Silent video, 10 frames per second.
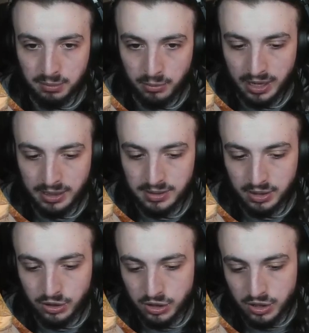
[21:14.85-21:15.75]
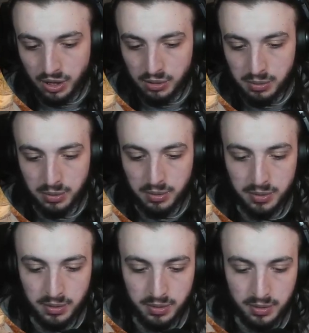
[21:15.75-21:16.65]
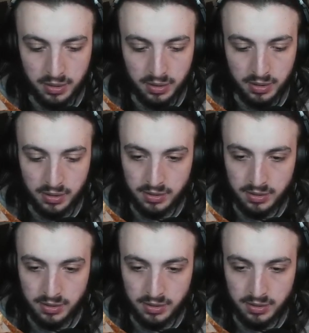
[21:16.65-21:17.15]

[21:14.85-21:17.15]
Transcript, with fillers: them the grapes. I just know. Be upon you.